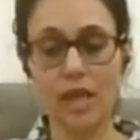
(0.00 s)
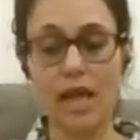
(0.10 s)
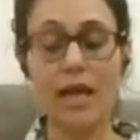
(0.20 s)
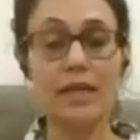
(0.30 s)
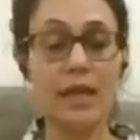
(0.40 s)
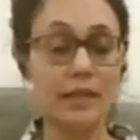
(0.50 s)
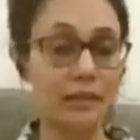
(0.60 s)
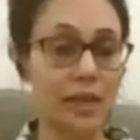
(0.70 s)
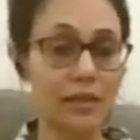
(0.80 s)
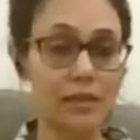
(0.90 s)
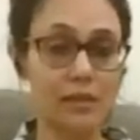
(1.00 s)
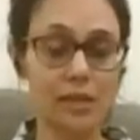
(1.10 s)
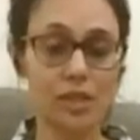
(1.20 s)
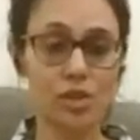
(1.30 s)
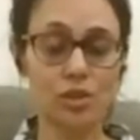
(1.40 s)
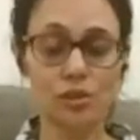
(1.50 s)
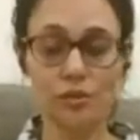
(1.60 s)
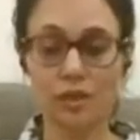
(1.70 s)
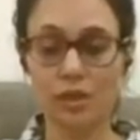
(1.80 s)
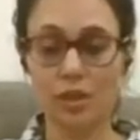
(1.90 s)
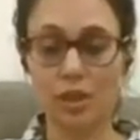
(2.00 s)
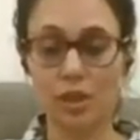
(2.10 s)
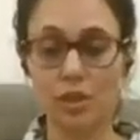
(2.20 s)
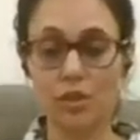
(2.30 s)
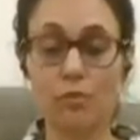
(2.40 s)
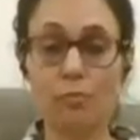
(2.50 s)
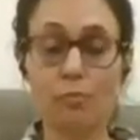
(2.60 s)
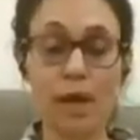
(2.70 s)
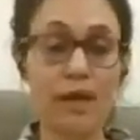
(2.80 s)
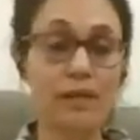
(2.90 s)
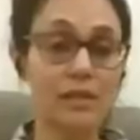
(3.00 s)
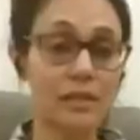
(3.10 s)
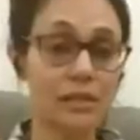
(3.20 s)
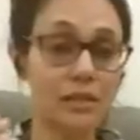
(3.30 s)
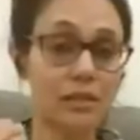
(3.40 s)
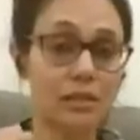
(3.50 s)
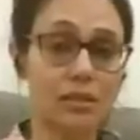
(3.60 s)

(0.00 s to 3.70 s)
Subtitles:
And at that stage, your mind is